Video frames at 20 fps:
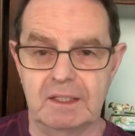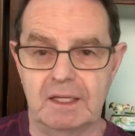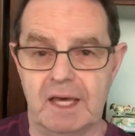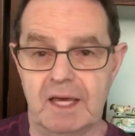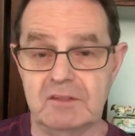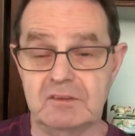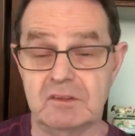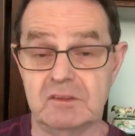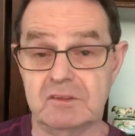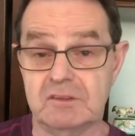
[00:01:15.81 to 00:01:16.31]

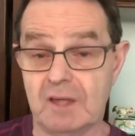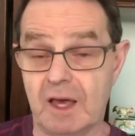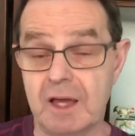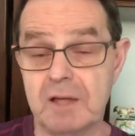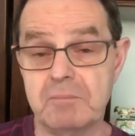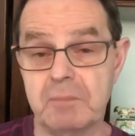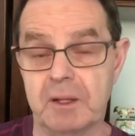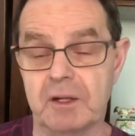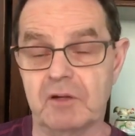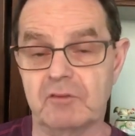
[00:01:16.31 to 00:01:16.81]
As a
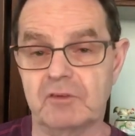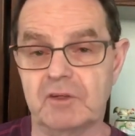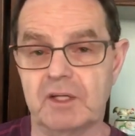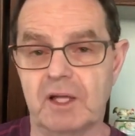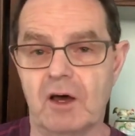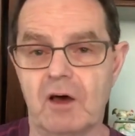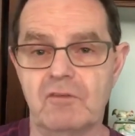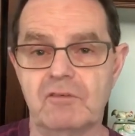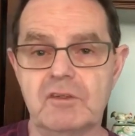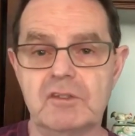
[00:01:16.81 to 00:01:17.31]
side benefit,
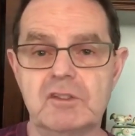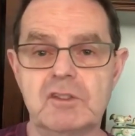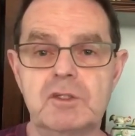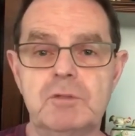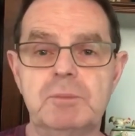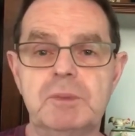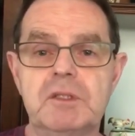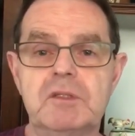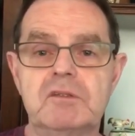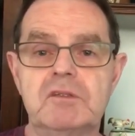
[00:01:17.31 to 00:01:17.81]
Alpha
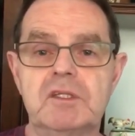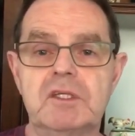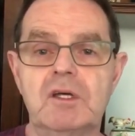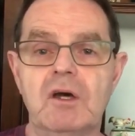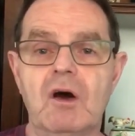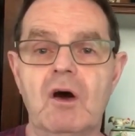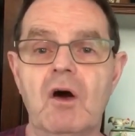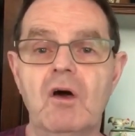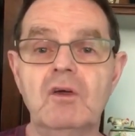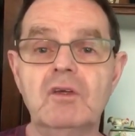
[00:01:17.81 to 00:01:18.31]

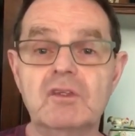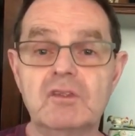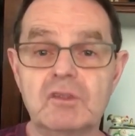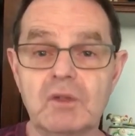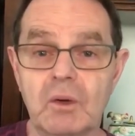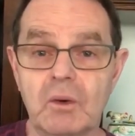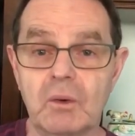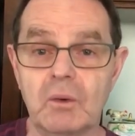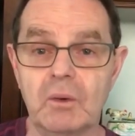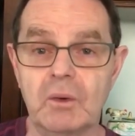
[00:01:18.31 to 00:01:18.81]
GPC
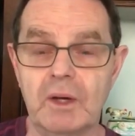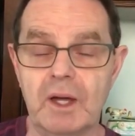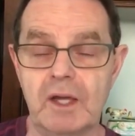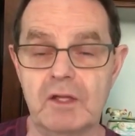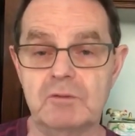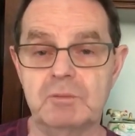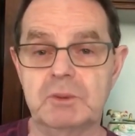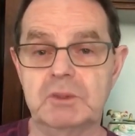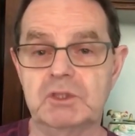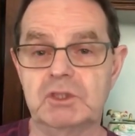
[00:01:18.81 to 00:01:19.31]
also
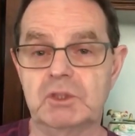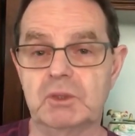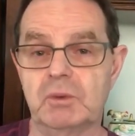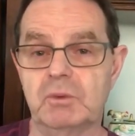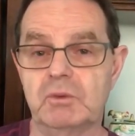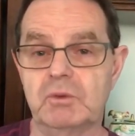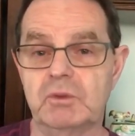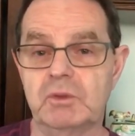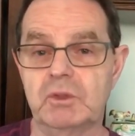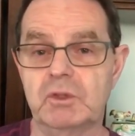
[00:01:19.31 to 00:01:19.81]
has been
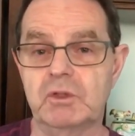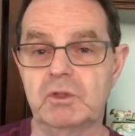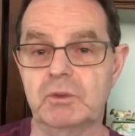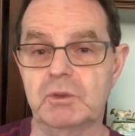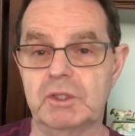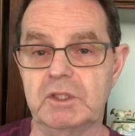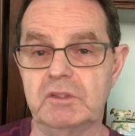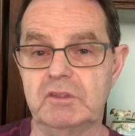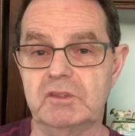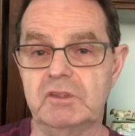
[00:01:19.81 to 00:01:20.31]
shown to
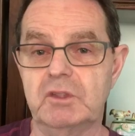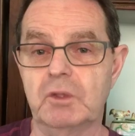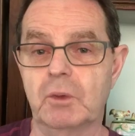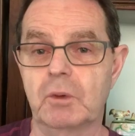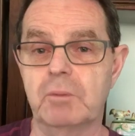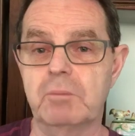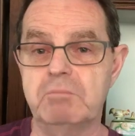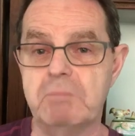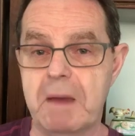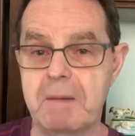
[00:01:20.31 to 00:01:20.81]
increase
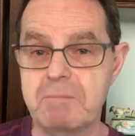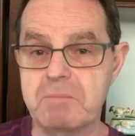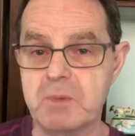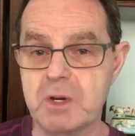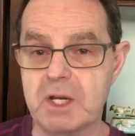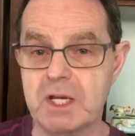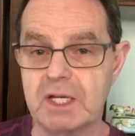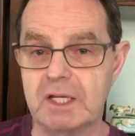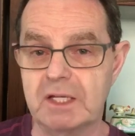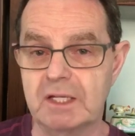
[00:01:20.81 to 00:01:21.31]
your
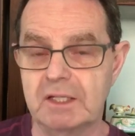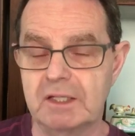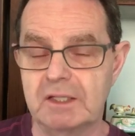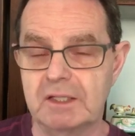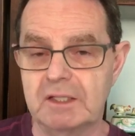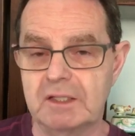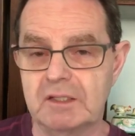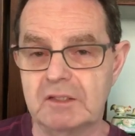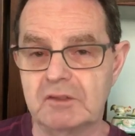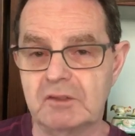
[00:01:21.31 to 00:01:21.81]
memory.
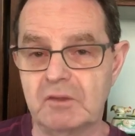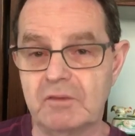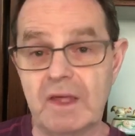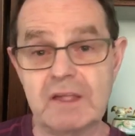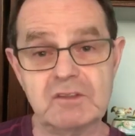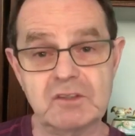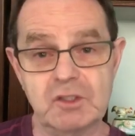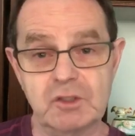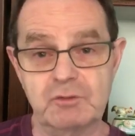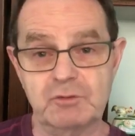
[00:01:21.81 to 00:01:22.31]
So
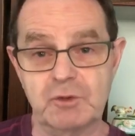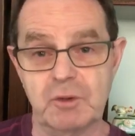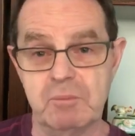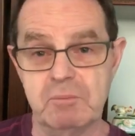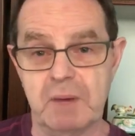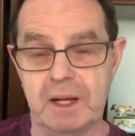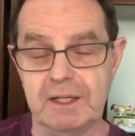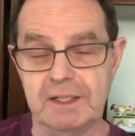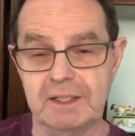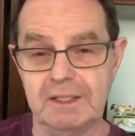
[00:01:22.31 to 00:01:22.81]
that's good for
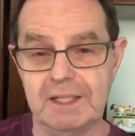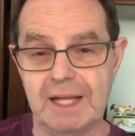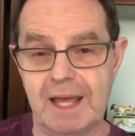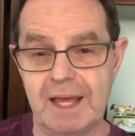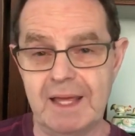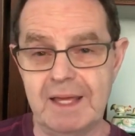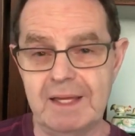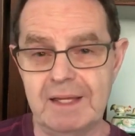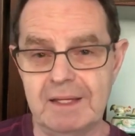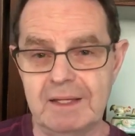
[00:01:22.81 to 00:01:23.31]

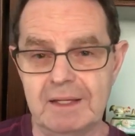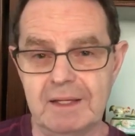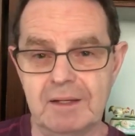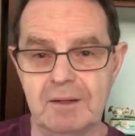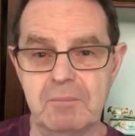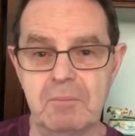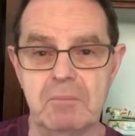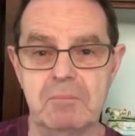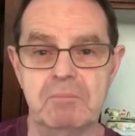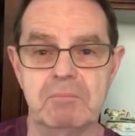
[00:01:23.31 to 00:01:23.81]
Monday,
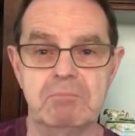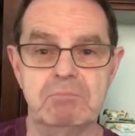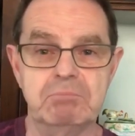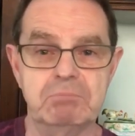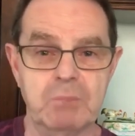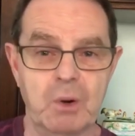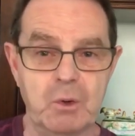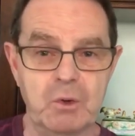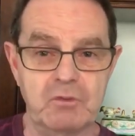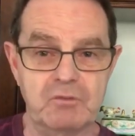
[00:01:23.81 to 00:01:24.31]

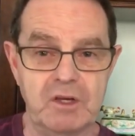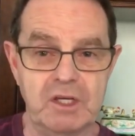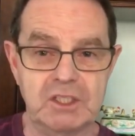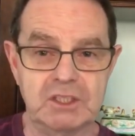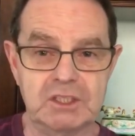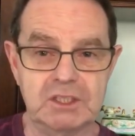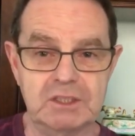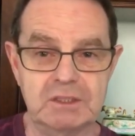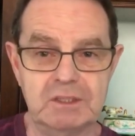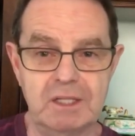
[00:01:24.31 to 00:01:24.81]

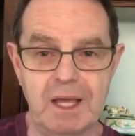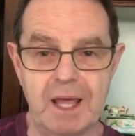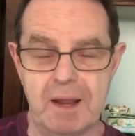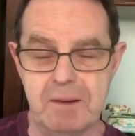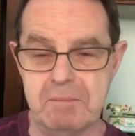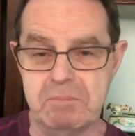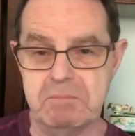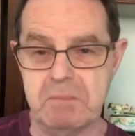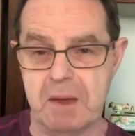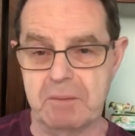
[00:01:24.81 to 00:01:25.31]
motivation
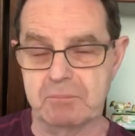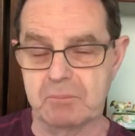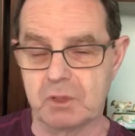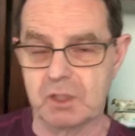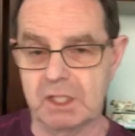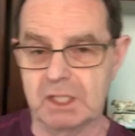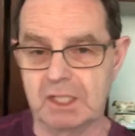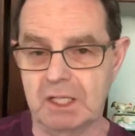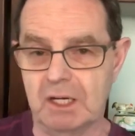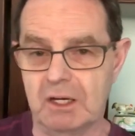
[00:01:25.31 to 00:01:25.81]
and
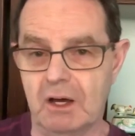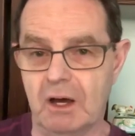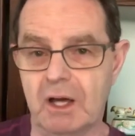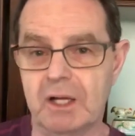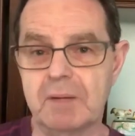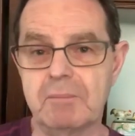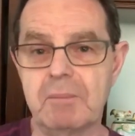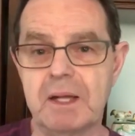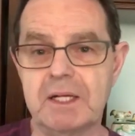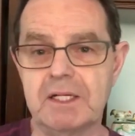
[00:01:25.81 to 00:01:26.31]
memory
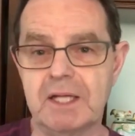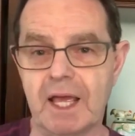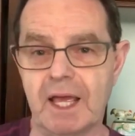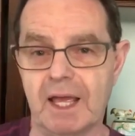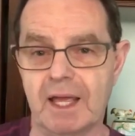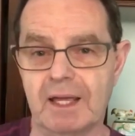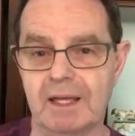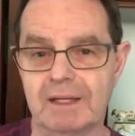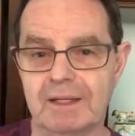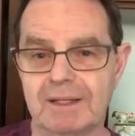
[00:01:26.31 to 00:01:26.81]
on a
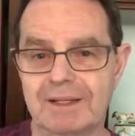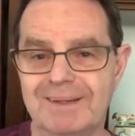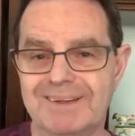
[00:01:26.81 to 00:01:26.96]
Monday.